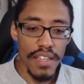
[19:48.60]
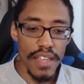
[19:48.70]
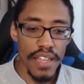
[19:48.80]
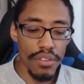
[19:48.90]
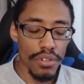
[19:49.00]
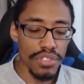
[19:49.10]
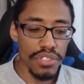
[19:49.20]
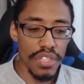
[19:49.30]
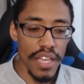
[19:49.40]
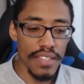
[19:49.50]

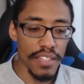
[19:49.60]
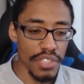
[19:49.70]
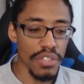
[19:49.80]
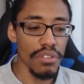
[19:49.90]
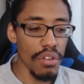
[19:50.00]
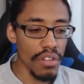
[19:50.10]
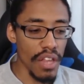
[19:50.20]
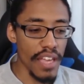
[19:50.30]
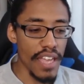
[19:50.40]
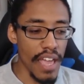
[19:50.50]
it doesn't look
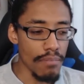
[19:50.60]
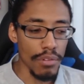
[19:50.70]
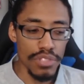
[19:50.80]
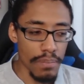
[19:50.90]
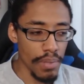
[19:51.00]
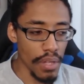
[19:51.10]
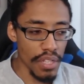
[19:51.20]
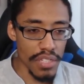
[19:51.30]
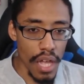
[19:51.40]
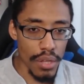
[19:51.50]
like a
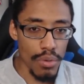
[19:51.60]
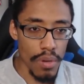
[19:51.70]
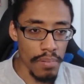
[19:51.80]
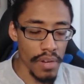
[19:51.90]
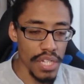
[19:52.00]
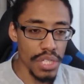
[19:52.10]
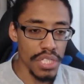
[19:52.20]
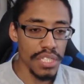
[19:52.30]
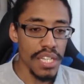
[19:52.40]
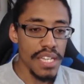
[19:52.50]
multi-billion-dollar
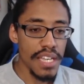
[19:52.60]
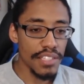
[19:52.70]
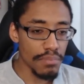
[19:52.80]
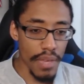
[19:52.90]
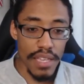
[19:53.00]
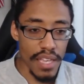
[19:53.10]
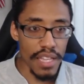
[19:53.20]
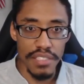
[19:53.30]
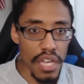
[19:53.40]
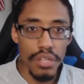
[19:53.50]
corporation is making
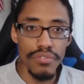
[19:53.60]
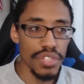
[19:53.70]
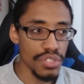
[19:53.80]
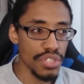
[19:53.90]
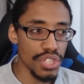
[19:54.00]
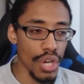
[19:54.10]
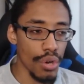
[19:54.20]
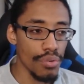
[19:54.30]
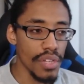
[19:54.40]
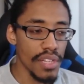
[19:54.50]
a television
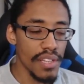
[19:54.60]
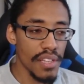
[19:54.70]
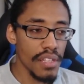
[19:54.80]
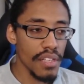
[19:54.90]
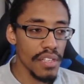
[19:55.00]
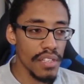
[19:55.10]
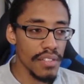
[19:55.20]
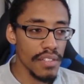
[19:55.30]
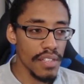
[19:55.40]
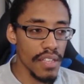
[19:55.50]
show
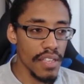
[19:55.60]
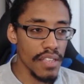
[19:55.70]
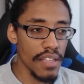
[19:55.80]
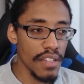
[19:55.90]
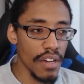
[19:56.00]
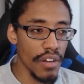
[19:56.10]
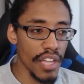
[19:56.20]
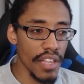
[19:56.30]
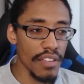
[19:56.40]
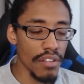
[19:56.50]
You know,
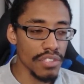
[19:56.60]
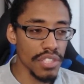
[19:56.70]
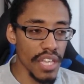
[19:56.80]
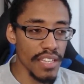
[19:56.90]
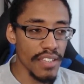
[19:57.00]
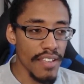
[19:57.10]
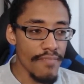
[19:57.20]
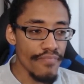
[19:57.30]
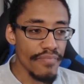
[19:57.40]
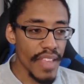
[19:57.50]
it looks like
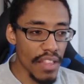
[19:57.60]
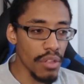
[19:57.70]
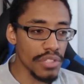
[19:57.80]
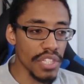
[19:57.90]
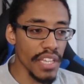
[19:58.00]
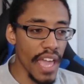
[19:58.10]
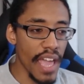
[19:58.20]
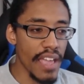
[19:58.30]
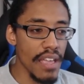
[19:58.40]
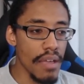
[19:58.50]

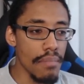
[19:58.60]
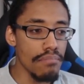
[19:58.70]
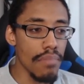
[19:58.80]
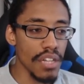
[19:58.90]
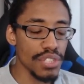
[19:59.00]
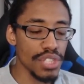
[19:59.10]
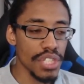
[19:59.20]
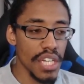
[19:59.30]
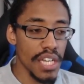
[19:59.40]
a much